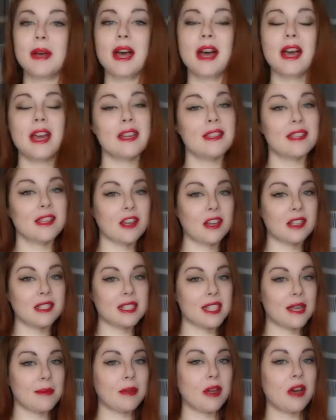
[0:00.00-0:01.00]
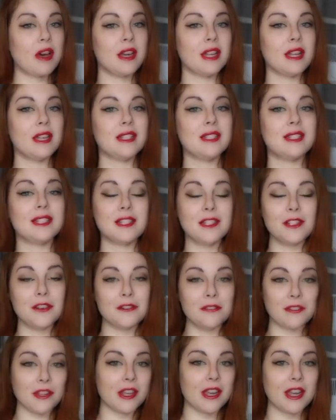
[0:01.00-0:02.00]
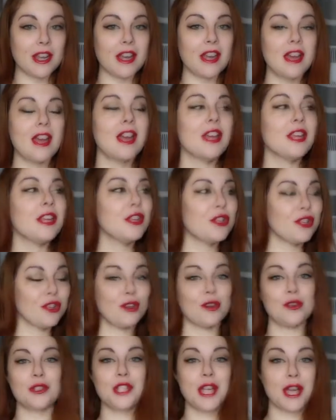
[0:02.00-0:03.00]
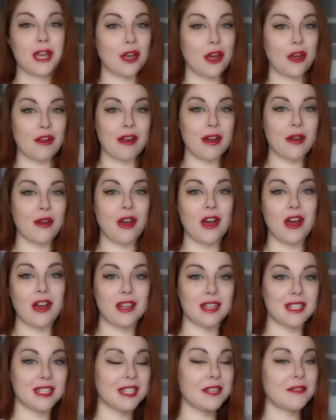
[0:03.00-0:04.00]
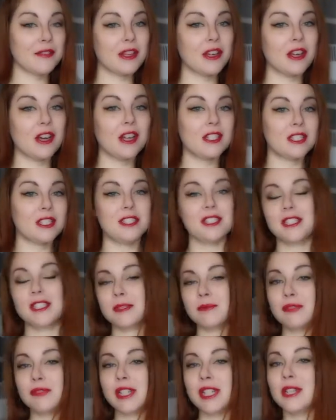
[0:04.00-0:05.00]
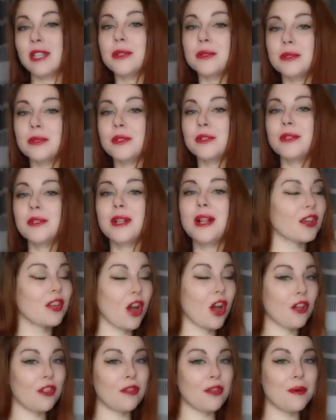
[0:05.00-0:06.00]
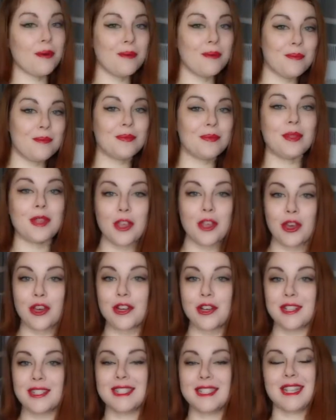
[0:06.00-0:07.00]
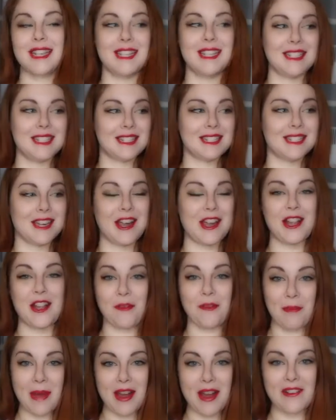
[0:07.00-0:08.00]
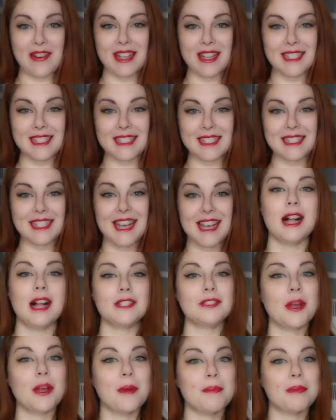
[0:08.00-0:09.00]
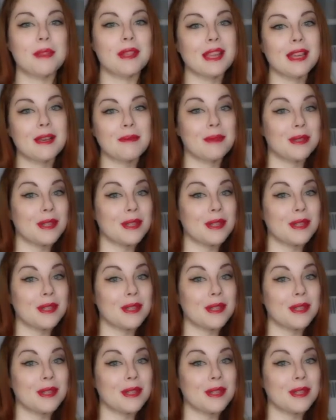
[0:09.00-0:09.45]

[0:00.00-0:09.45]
by the concept artist No Flutter. You can go check her out on DeviantArt. She does some really cool Gotham girls in the style of pirates. I'll drop the link